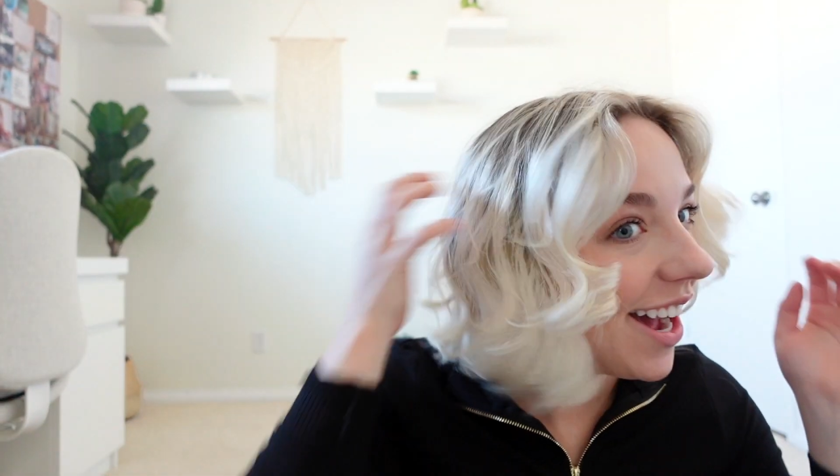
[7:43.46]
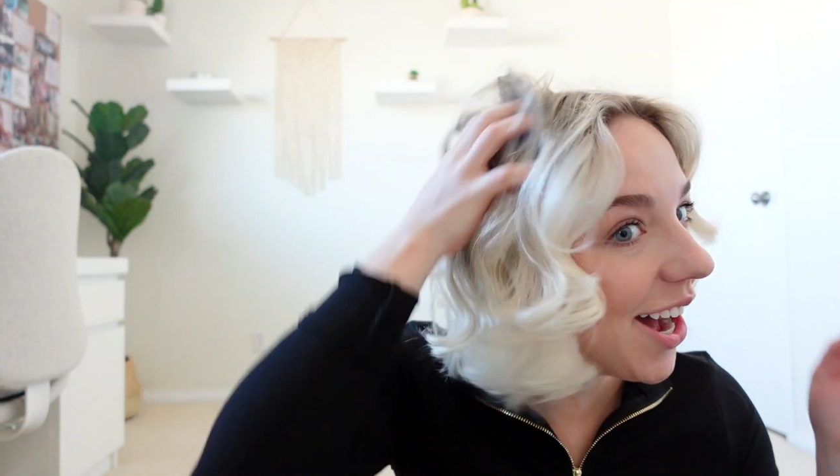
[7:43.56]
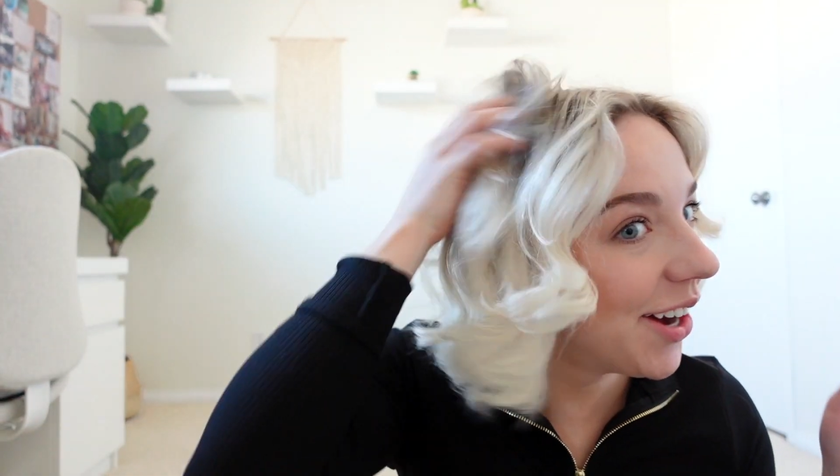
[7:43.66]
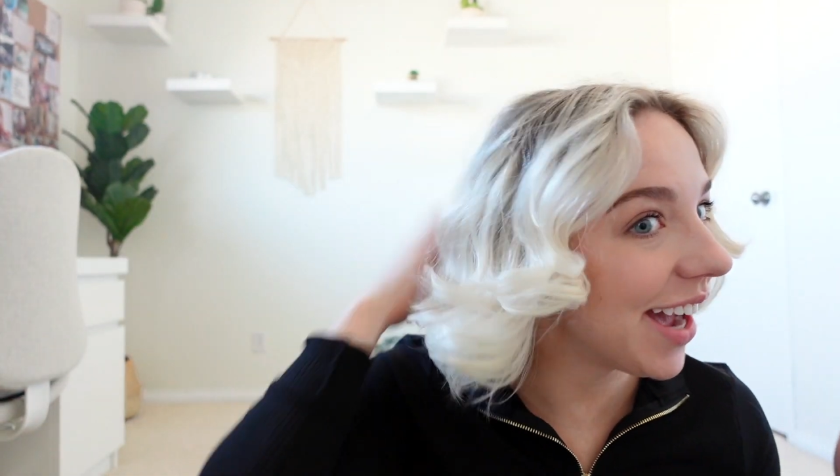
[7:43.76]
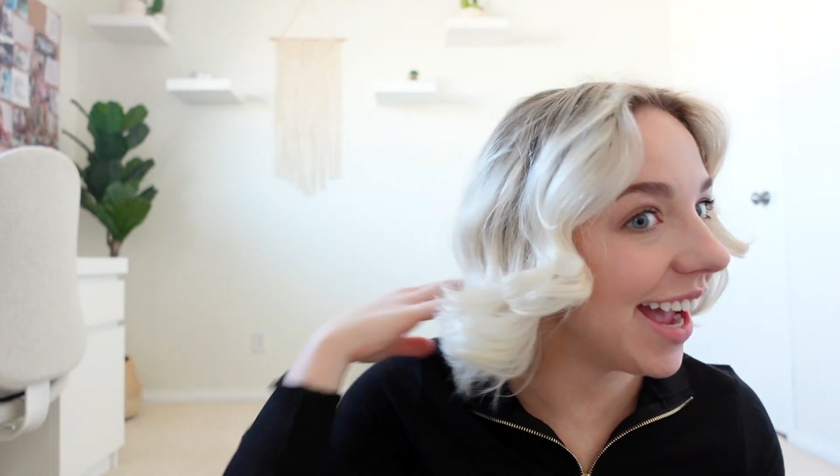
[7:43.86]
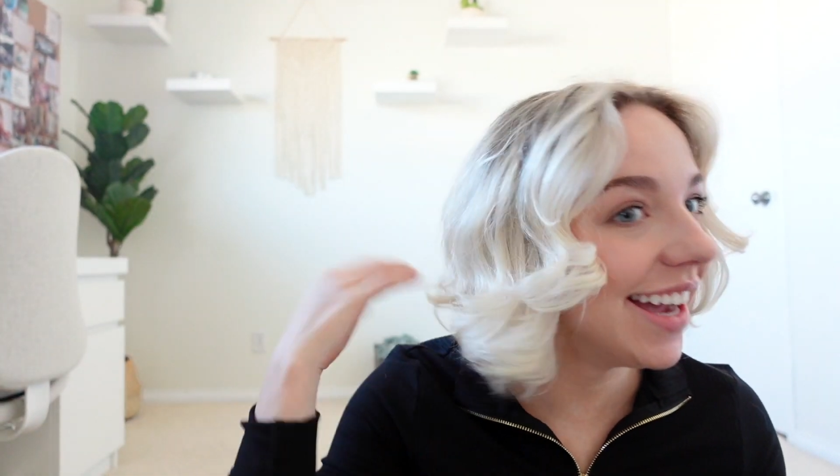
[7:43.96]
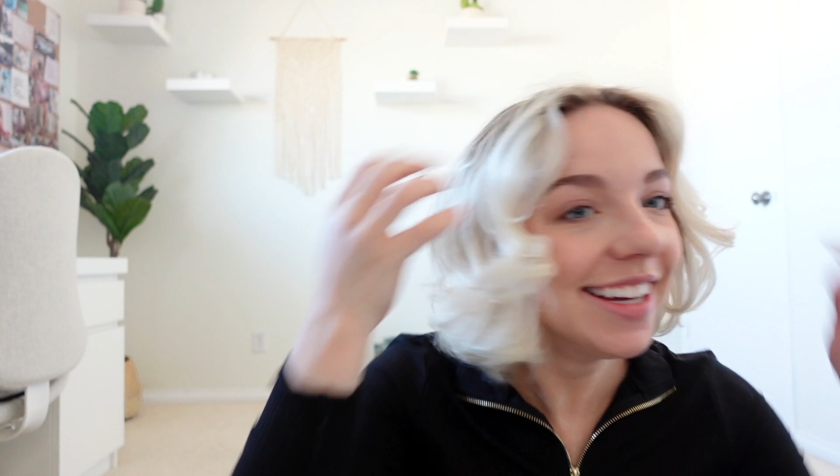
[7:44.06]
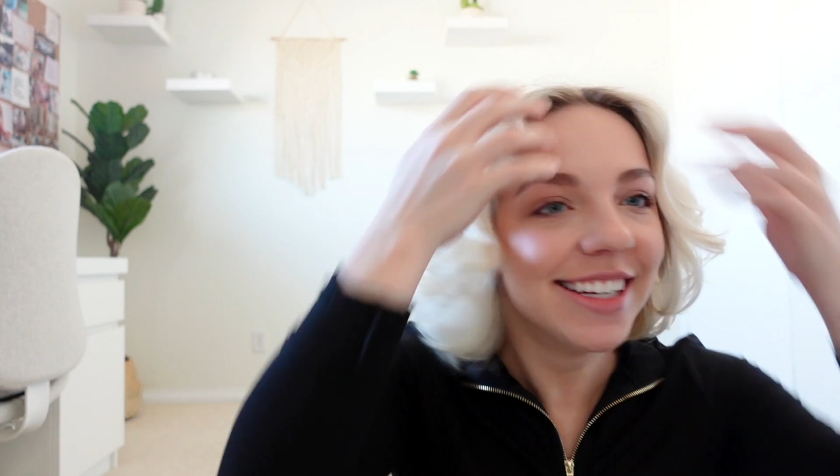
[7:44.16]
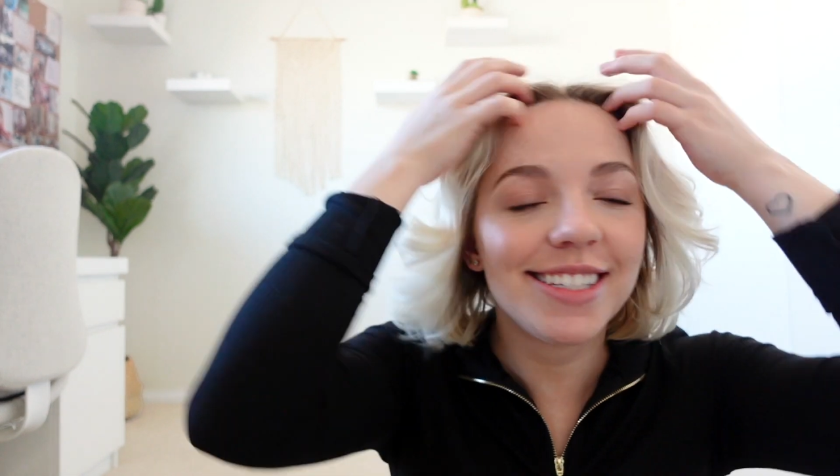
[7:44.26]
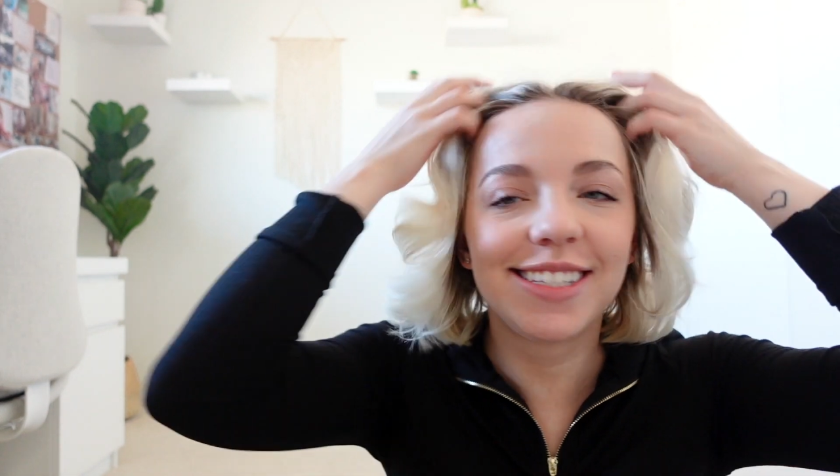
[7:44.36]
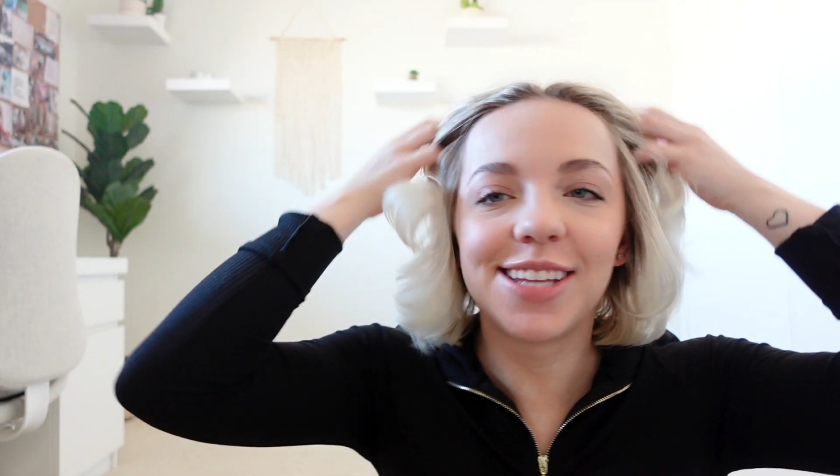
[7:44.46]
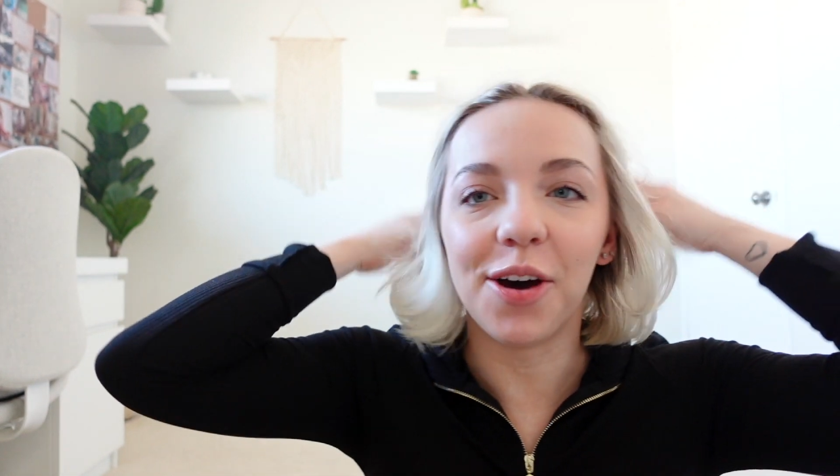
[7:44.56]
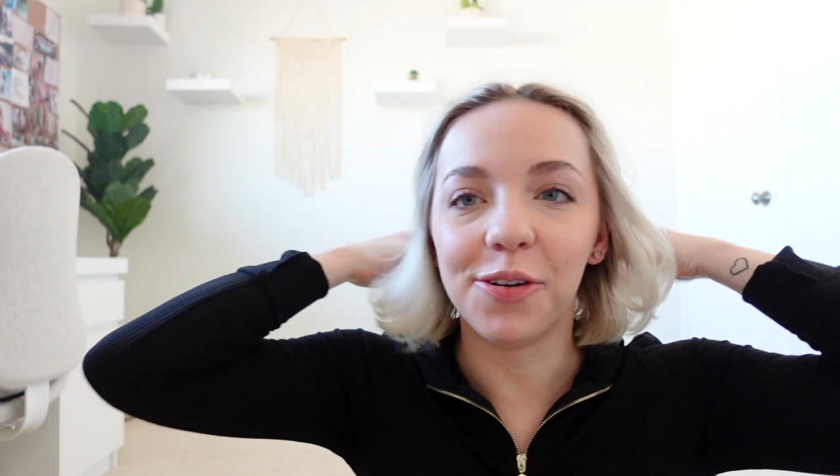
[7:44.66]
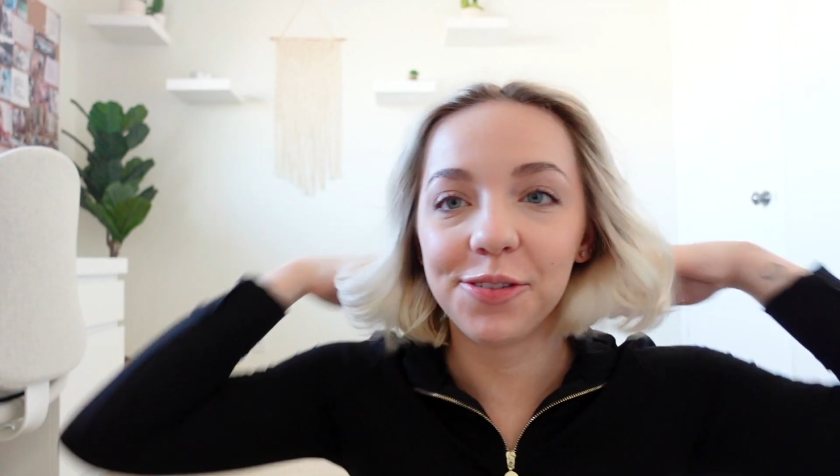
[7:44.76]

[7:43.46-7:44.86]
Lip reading: Okay, so